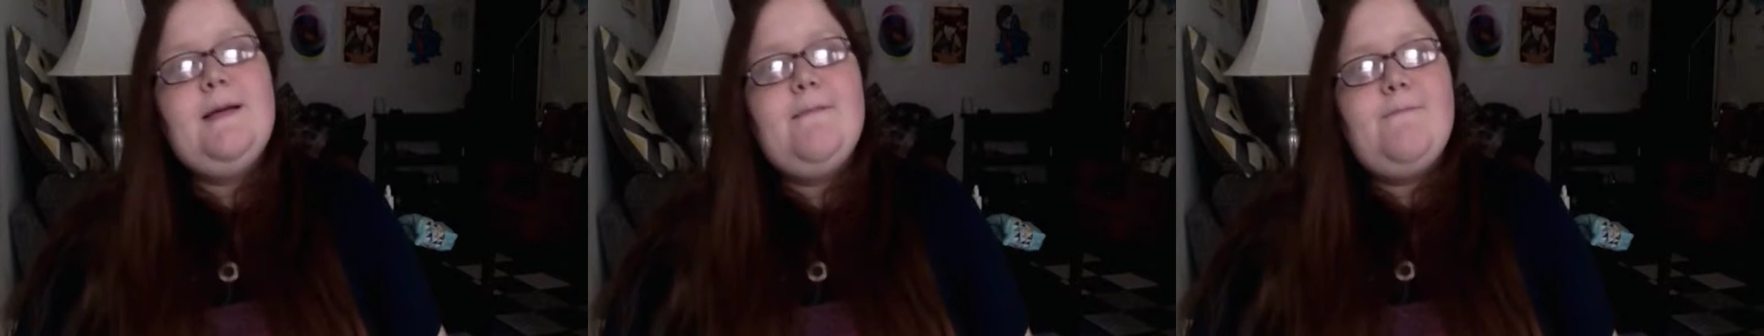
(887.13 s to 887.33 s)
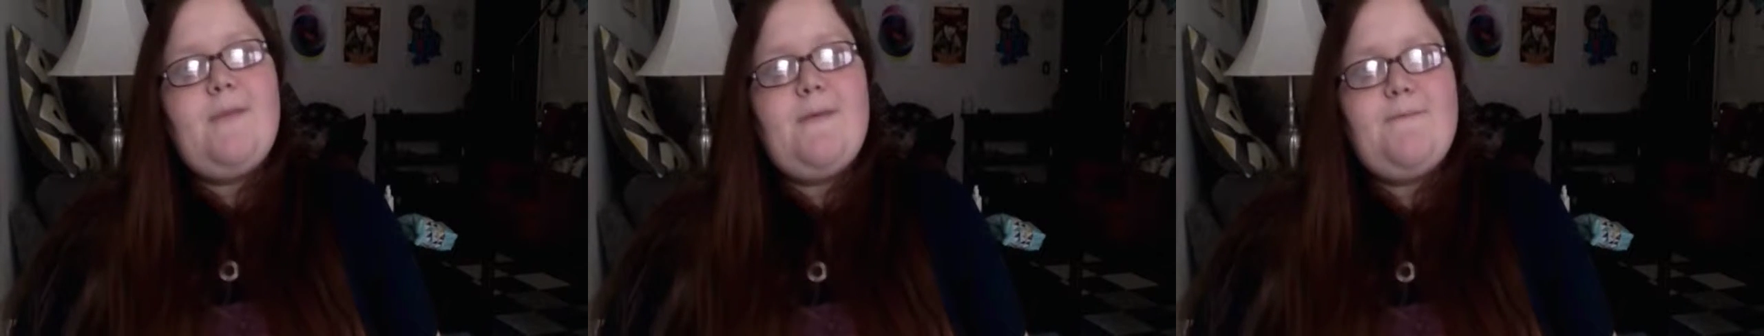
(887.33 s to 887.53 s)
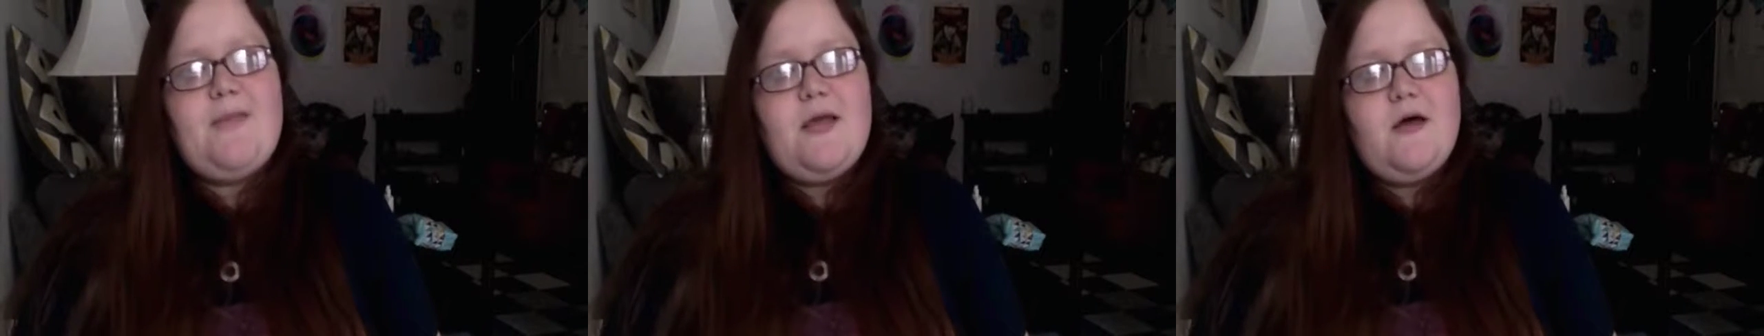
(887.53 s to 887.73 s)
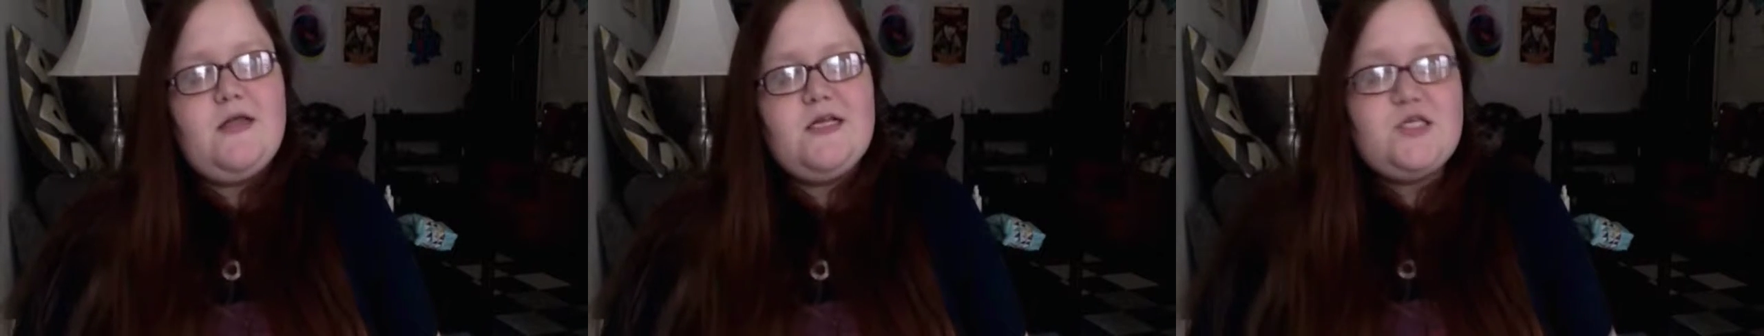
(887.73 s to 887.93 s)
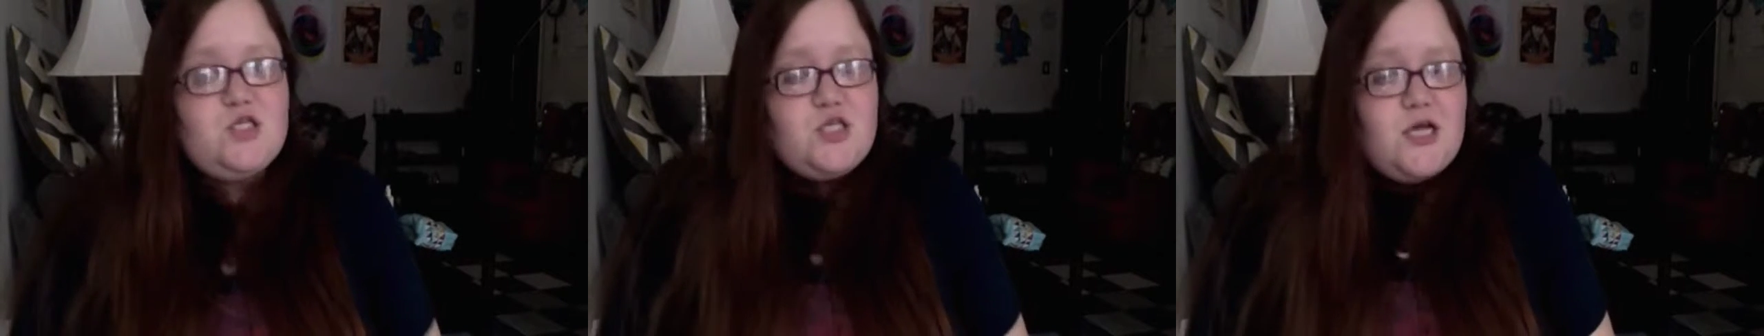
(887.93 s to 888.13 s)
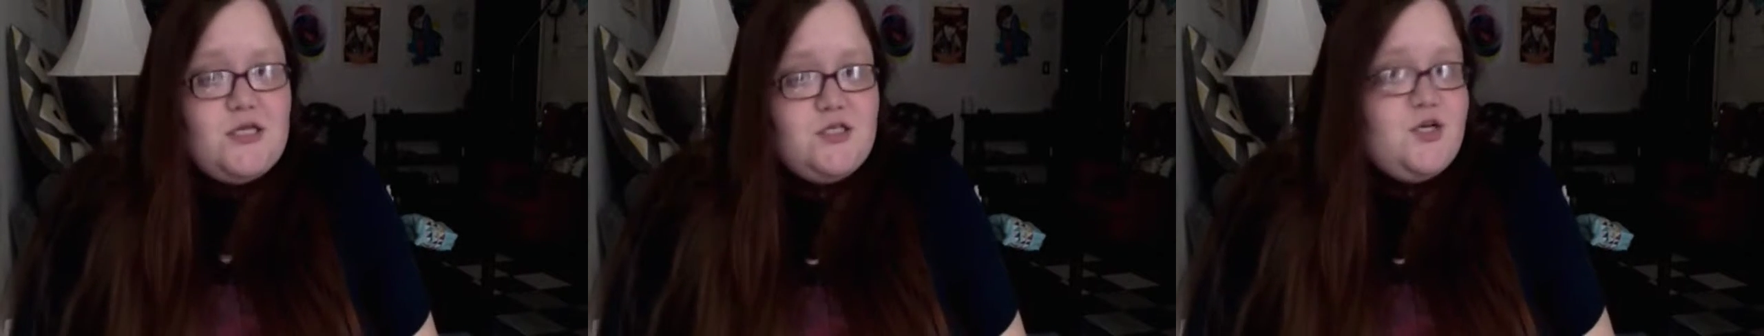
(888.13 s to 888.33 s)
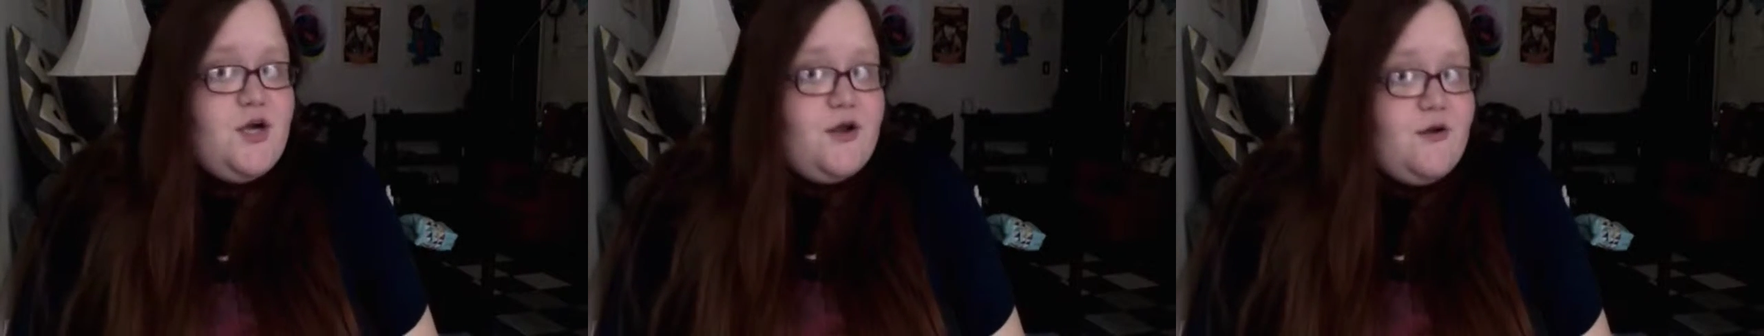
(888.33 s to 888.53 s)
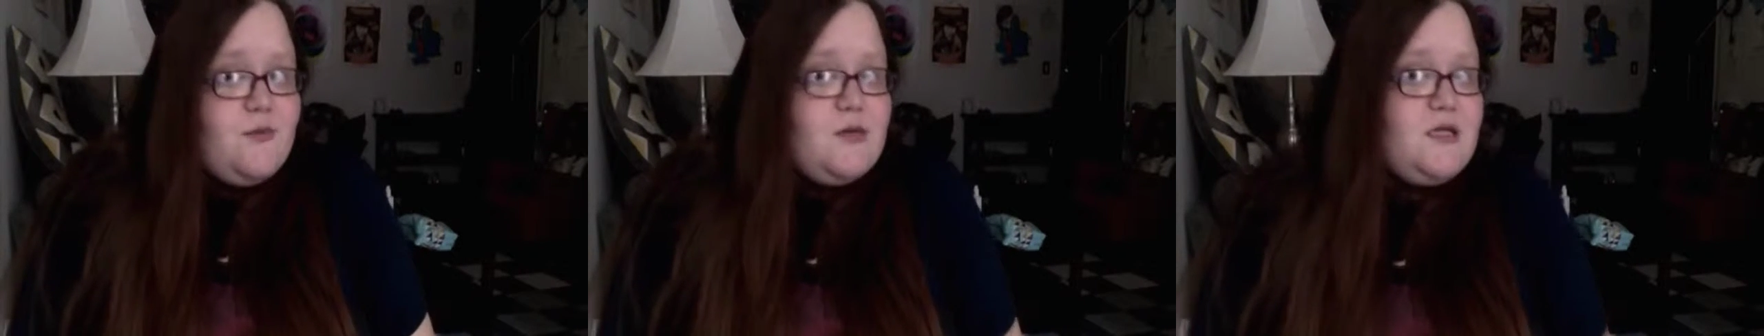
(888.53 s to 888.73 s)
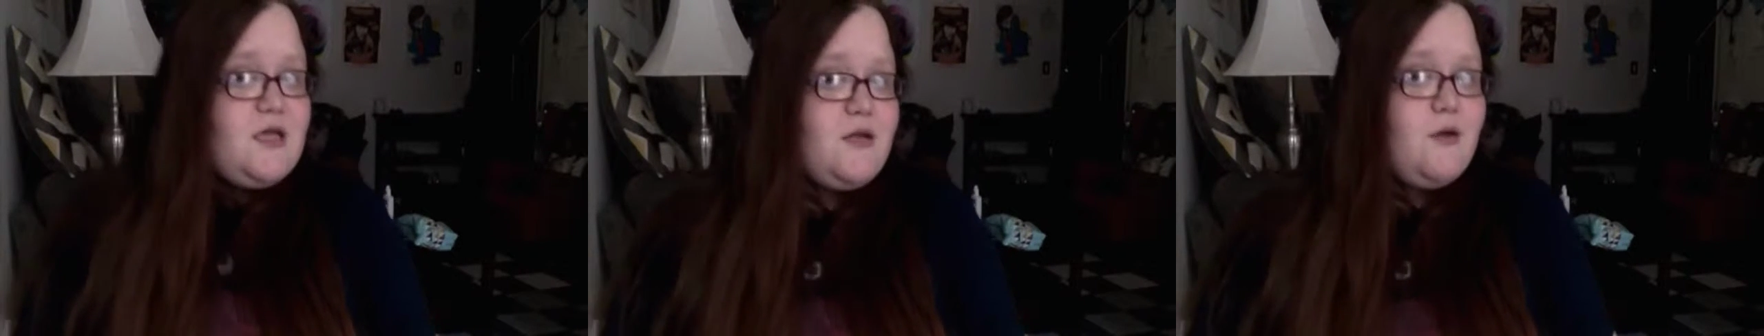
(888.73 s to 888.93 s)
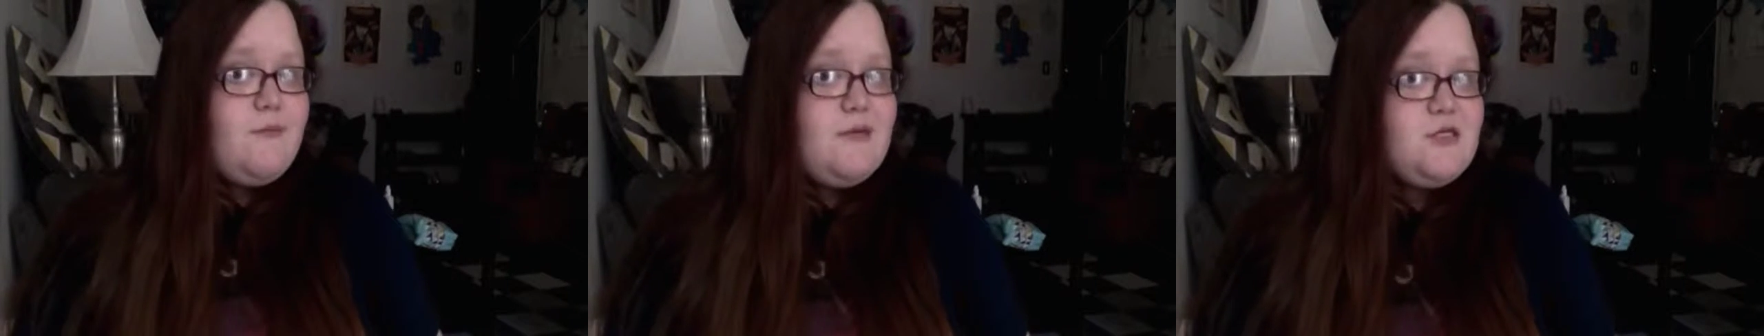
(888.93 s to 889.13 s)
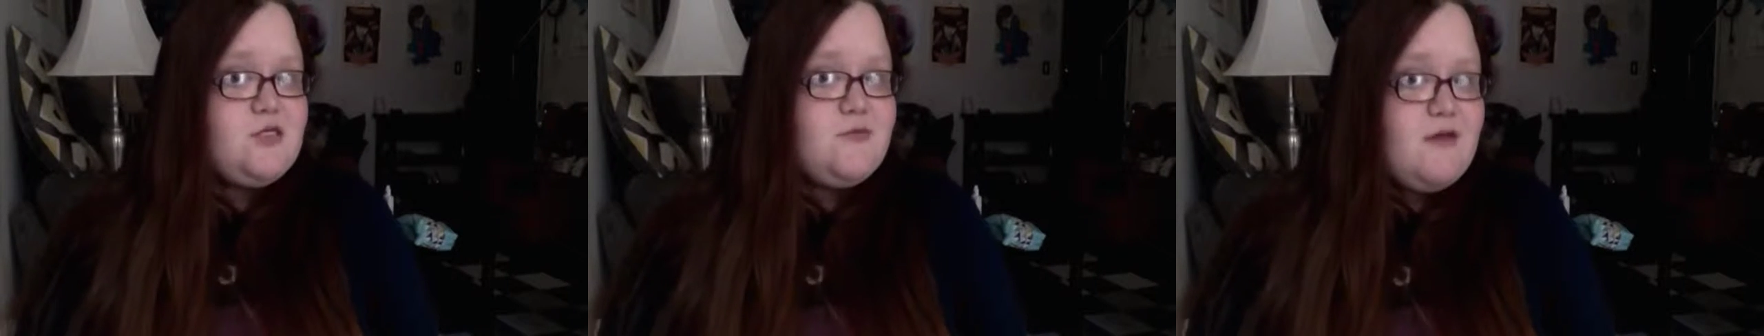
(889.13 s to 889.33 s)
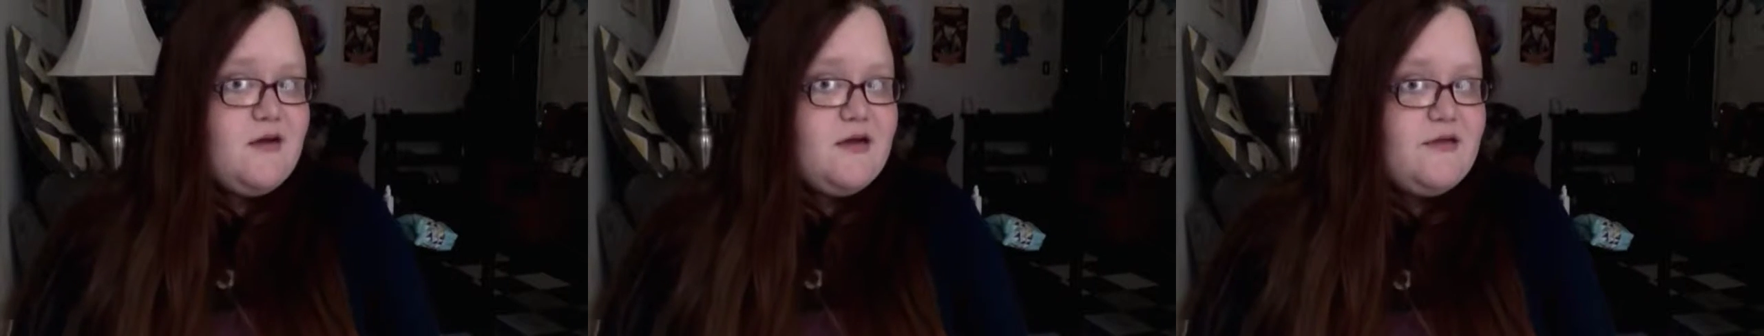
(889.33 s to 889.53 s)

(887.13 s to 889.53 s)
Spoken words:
but beyond its gender, I don't really know much about